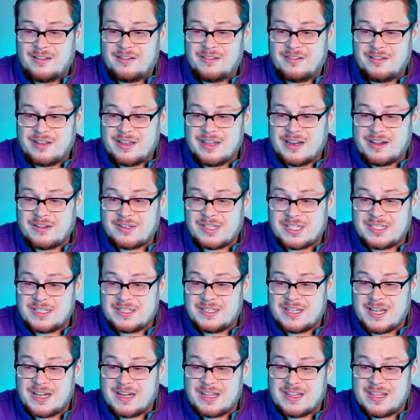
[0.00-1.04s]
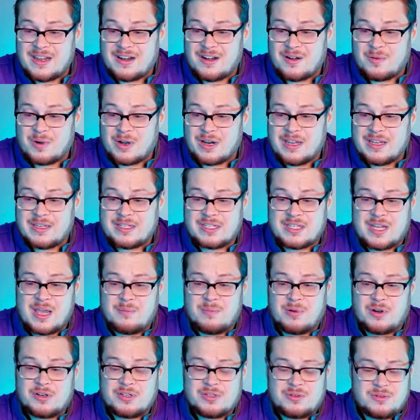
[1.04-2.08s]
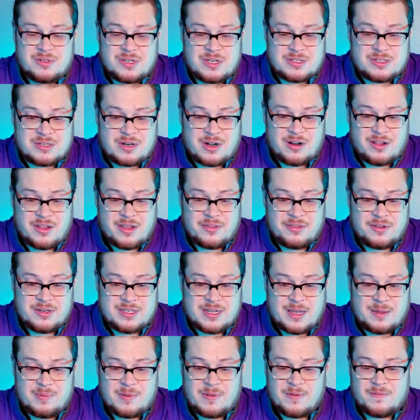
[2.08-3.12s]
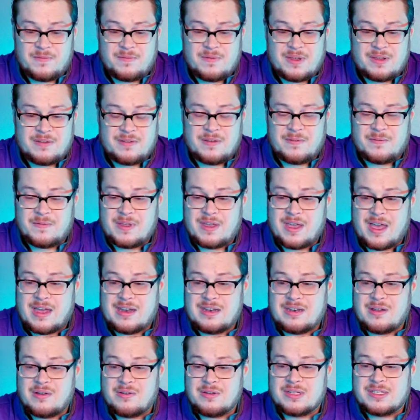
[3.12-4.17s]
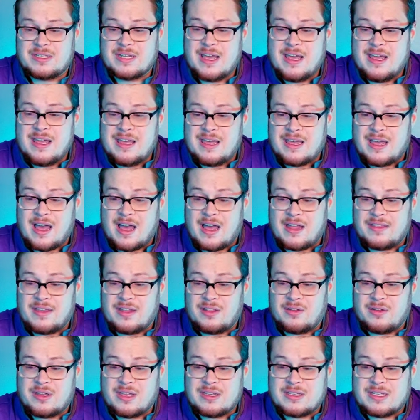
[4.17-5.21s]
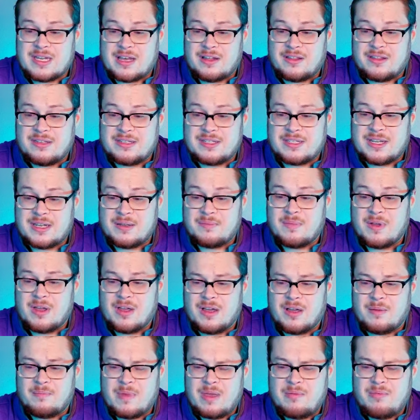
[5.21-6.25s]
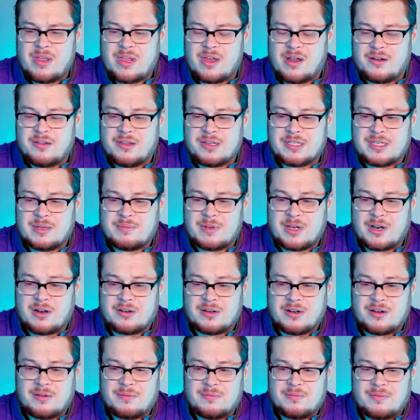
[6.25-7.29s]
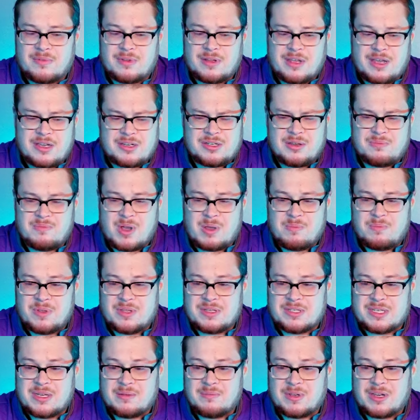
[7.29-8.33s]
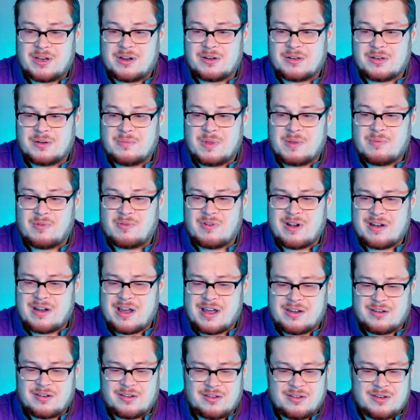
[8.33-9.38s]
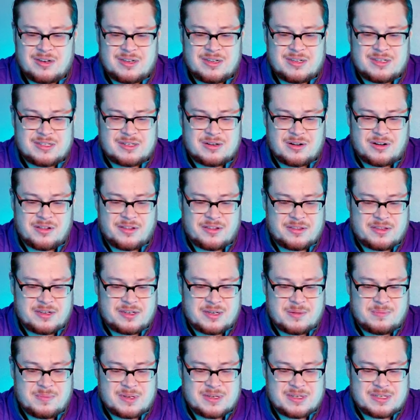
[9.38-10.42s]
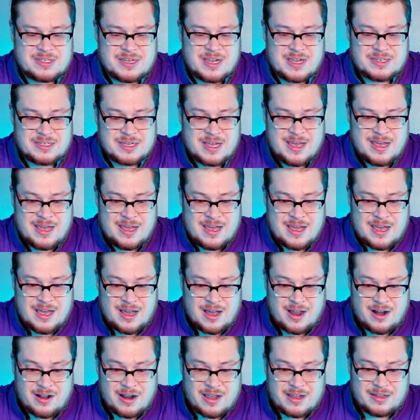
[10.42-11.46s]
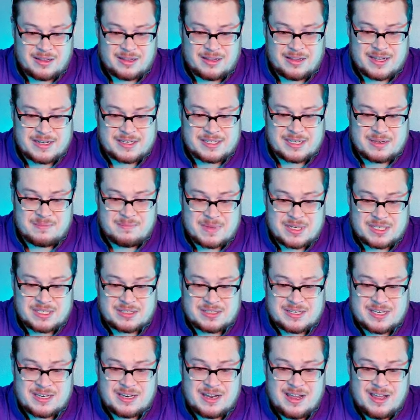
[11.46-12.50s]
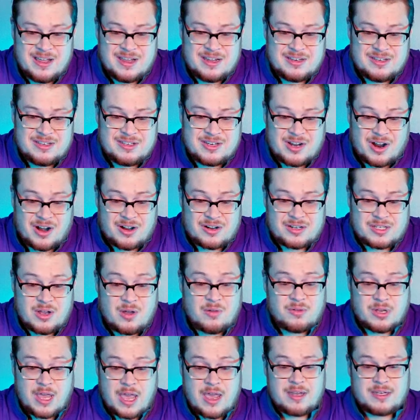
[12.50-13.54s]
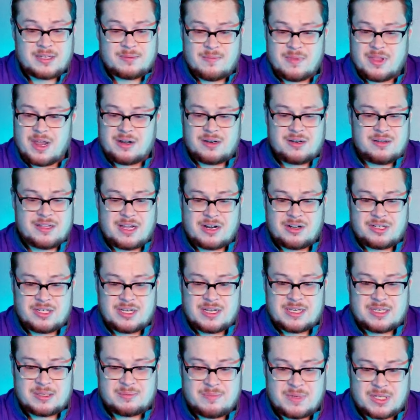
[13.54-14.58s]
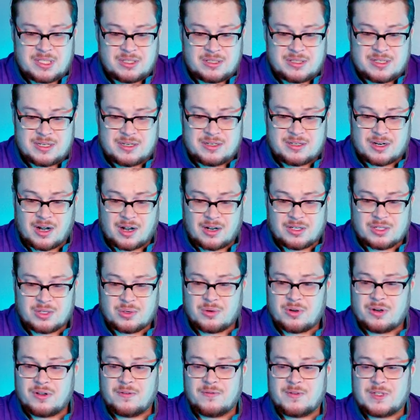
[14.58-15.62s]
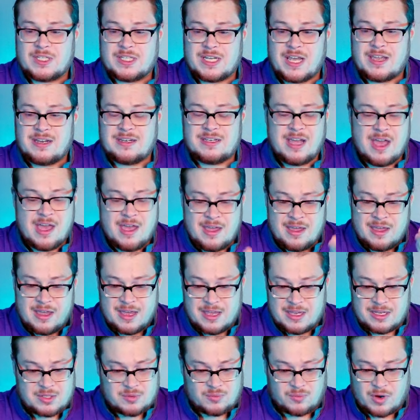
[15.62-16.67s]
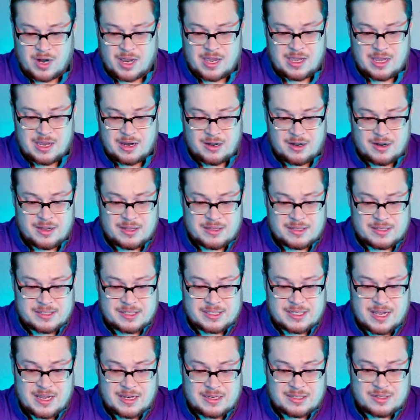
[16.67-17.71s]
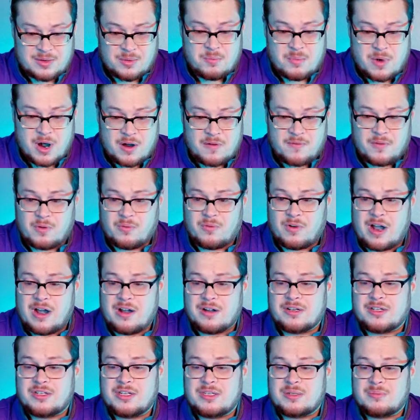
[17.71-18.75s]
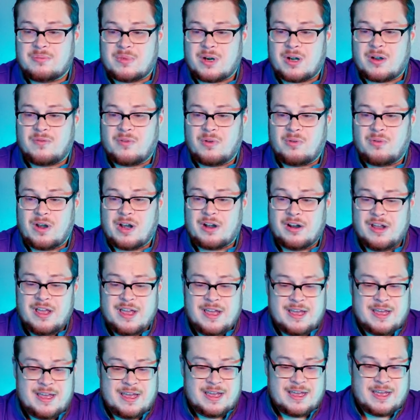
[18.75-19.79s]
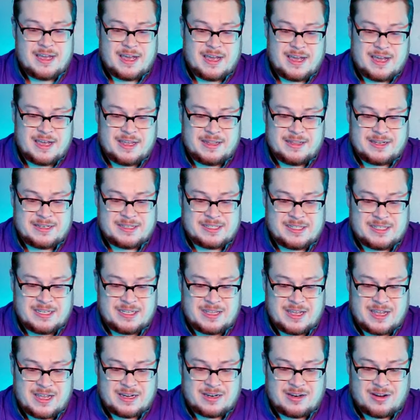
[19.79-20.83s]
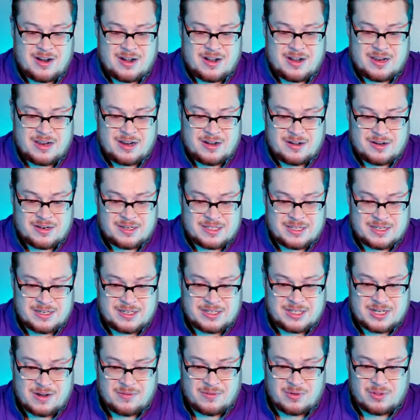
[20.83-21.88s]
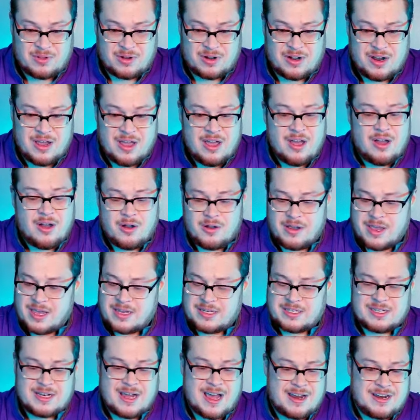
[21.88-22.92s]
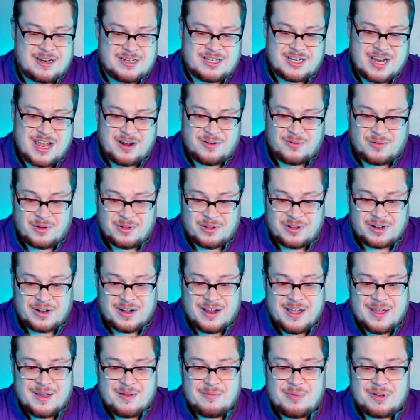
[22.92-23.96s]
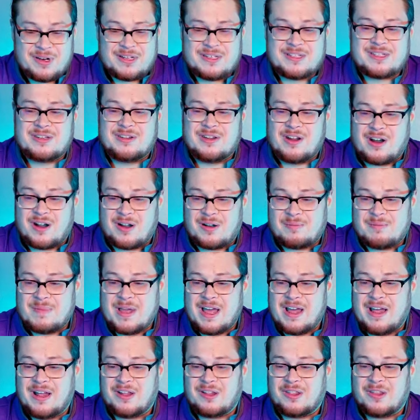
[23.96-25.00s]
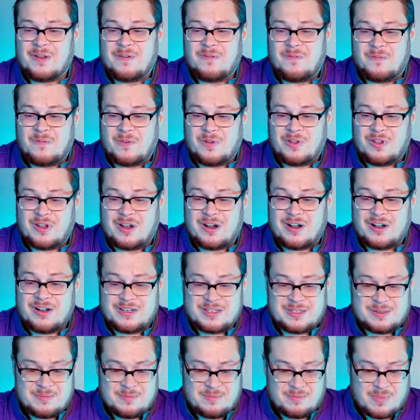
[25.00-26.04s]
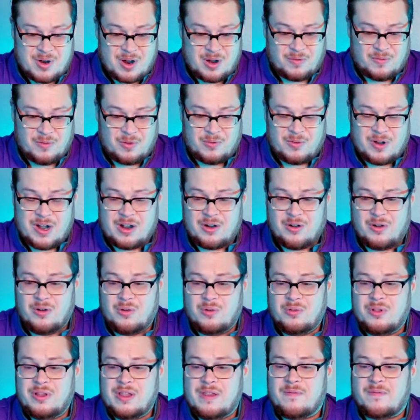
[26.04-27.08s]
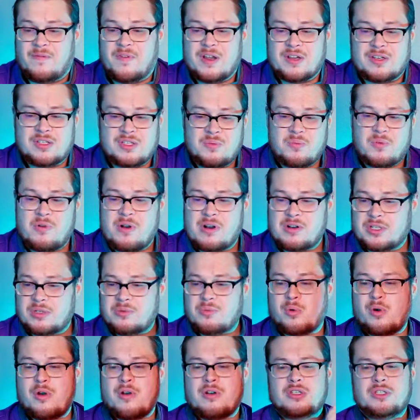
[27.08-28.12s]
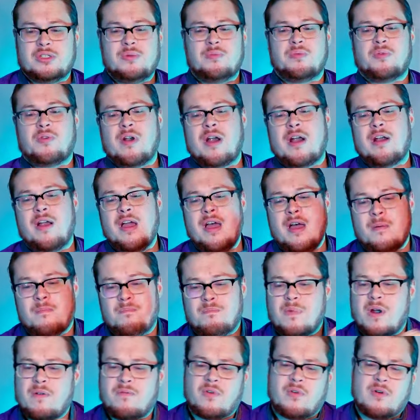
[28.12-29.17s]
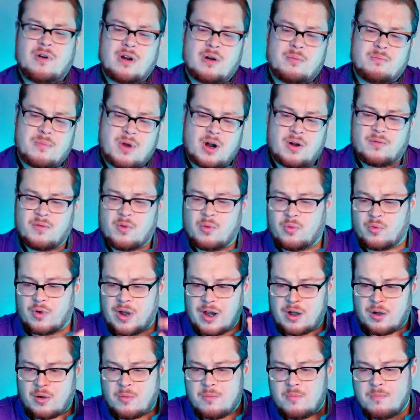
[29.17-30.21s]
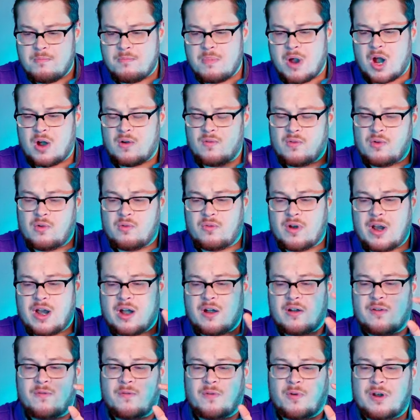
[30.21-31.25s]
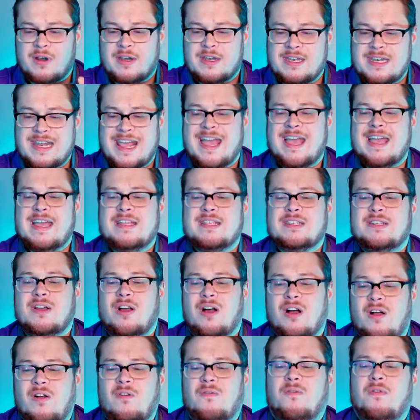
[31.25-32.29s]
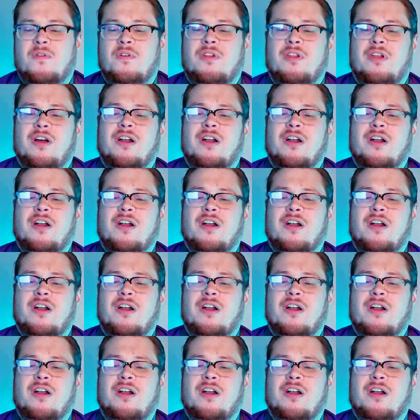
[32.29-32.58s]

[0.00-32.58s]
Look at how stunning that artwork is. Same person who does Narl at the if, if you hadn't noticed. Uh, they look exactly the same. Maybe they are the same character. Actually, might be the same character. Maybe Red Riding Hood is Gnarl at the top of the skies. All right, let's see. Mistleton, Darks. Okay, there, there she is. Mistleton, Dark Sword of Saint, is right here in the set. So Marvel Rare. She's a Marvel Rare. And let's see the end card here. Is it a J Ruler? Okay, it's not a J Ruler, but it's Garm Held Full Arts Marvel Rare. Holy frick. Super Rare, Super Rare, Super Rare, Marvel Rare, Marvel Rare, Marvel Rare for days. All Full